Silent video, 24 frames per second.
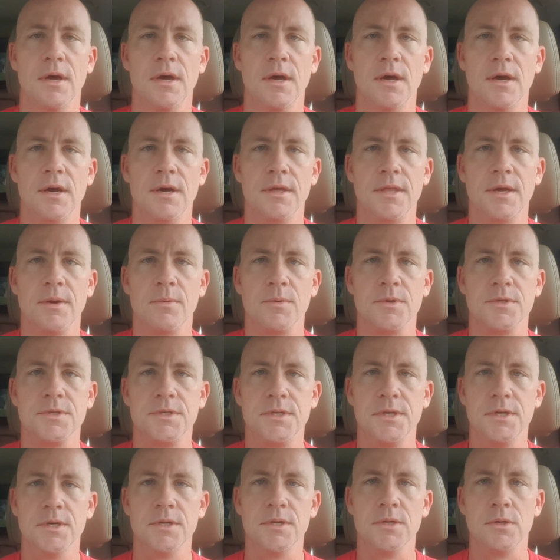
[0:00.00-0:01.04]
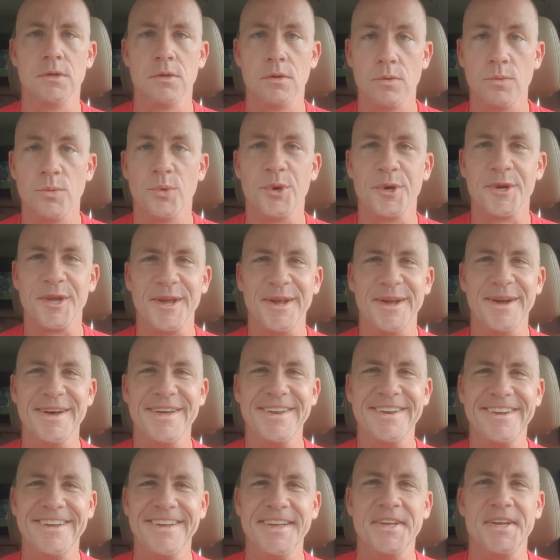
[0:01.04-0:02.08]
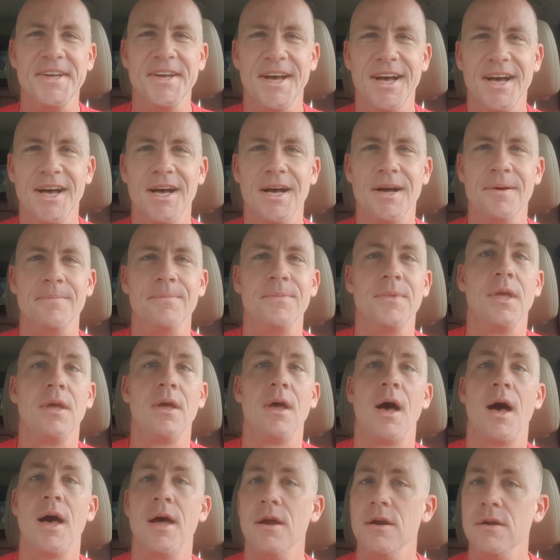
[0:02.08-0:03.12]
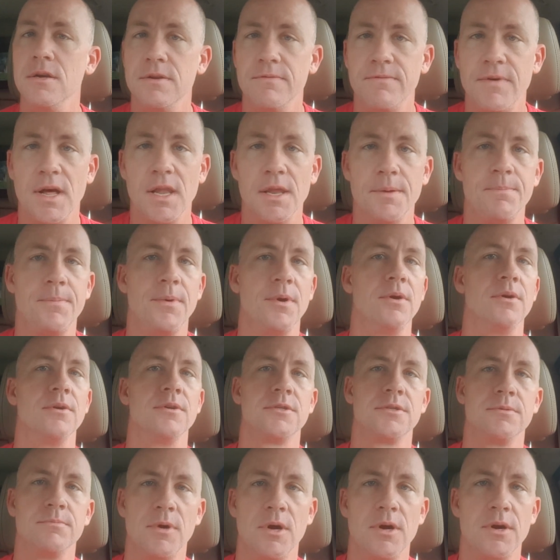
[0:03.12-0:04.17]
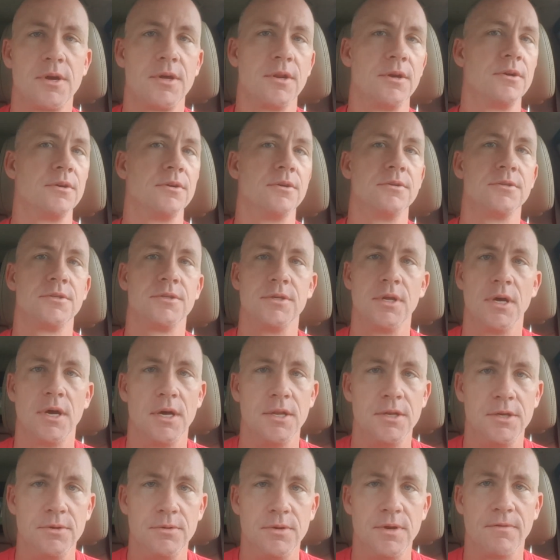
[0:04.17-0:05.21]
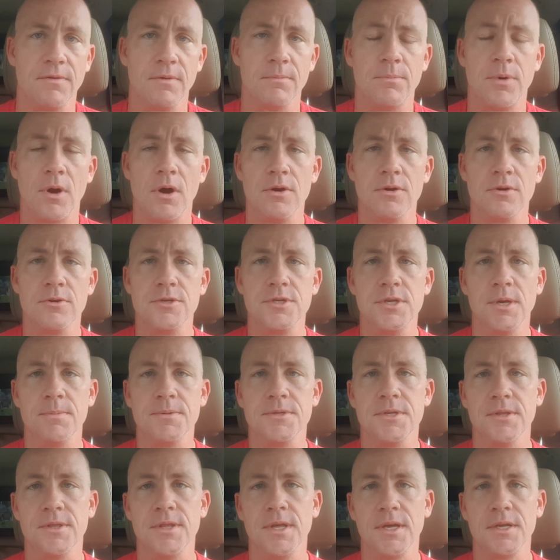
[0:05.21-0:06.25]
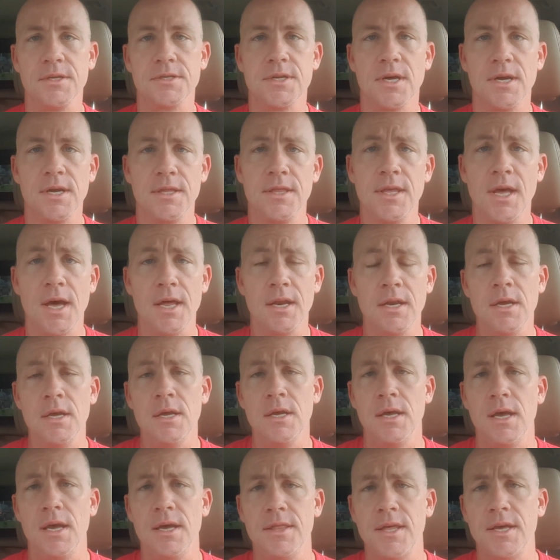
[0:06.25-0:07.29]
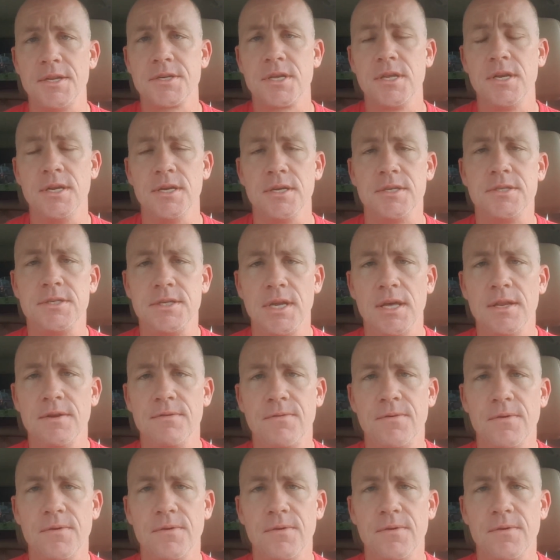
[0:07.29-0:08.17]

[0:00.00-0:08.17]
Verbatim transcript: uh, that we're still working on. Um, hire developers, marketers, uh, do different partnerships and things like that. And that's going to extend